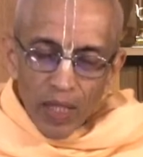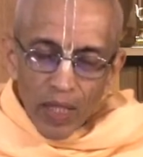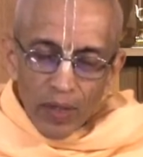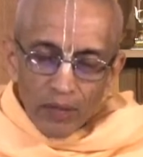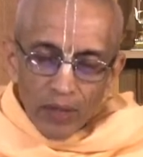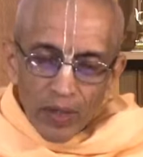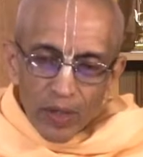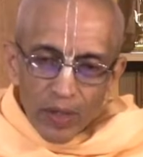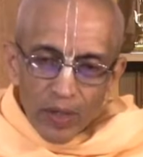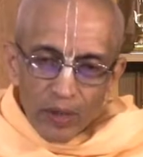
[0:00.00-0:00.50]

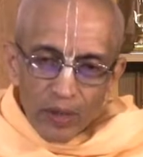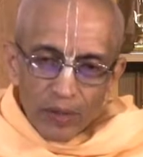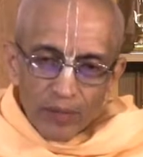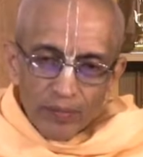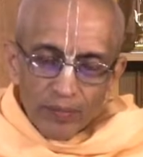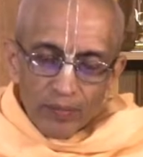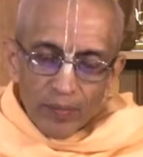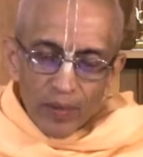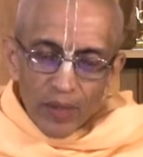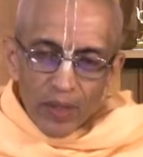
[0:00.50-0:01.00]
our
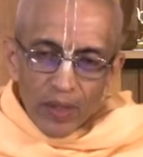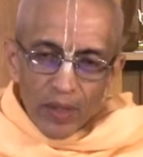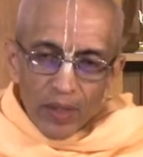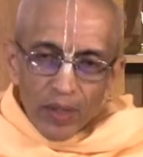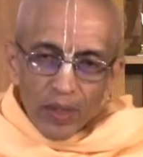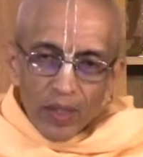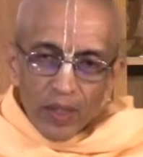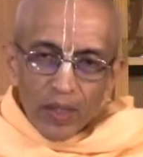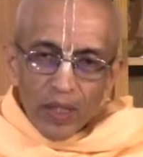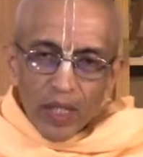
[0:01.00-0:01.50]

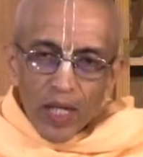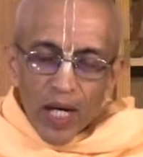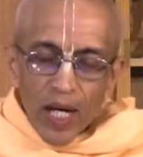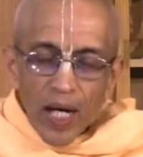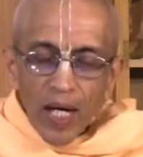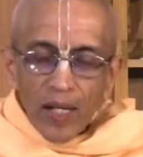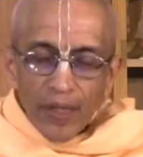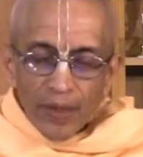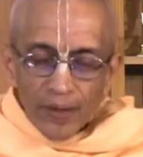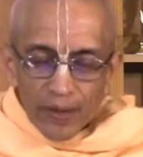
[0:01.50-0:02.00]
uh,
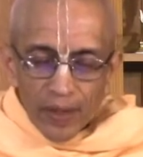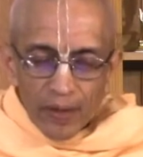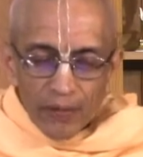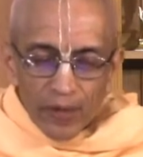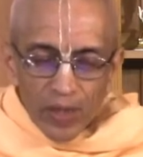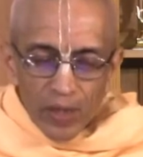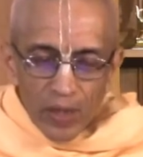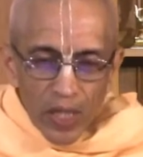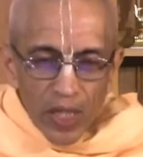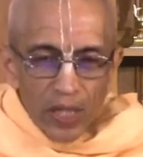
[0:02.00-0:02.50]
heart,
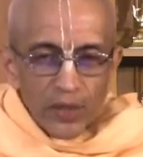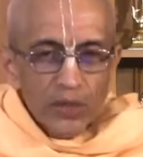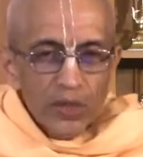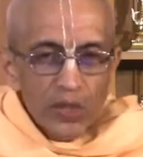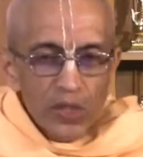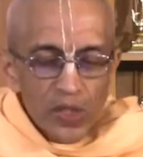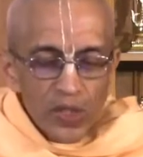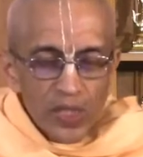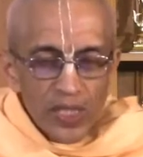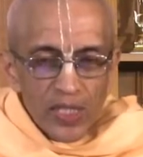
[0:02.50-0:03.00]
our
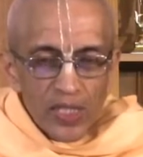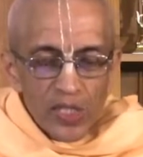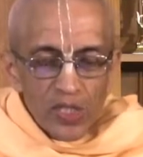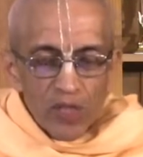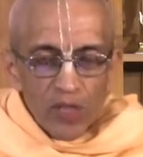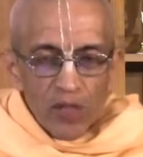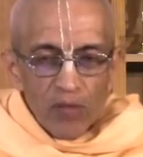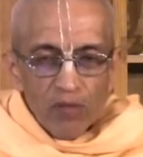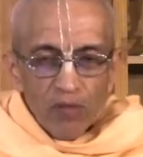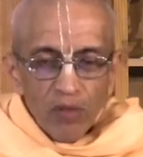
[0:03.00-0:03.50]

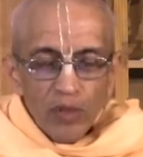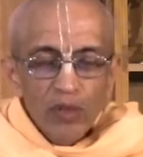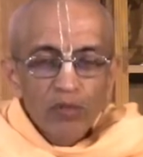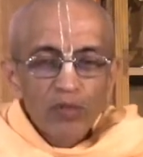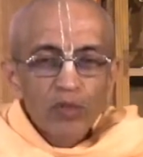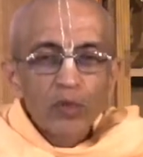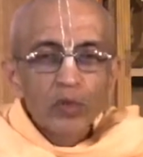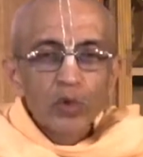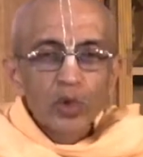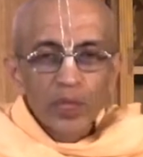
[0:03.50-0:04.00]
consciousness for the
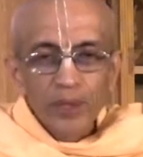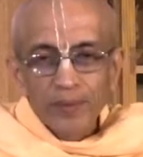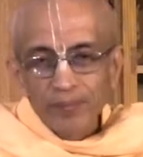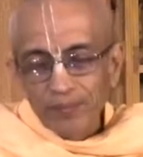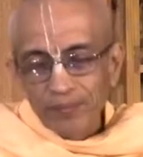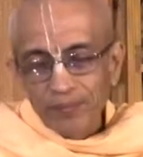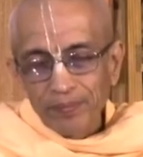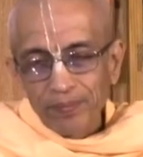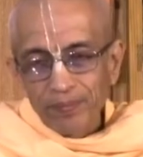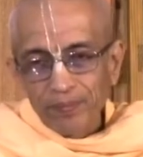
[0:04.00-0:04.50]
future
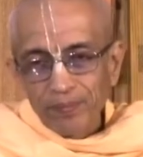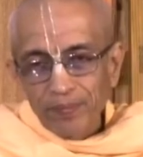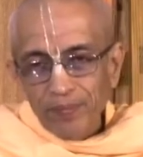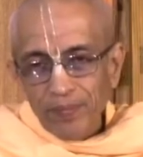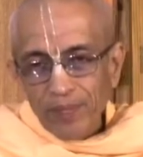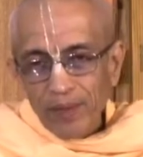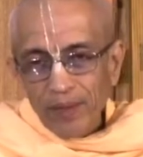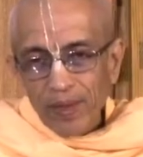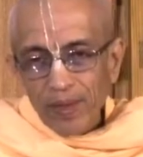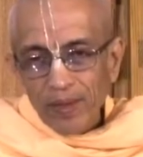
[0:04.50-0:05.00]

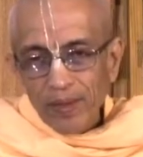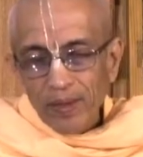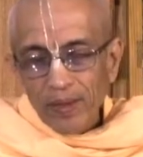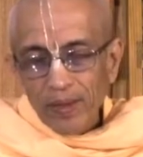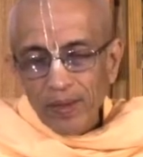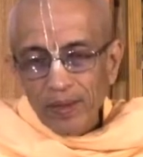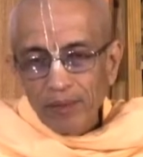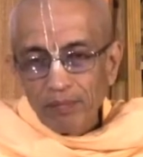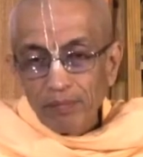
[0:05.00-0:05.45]
uh,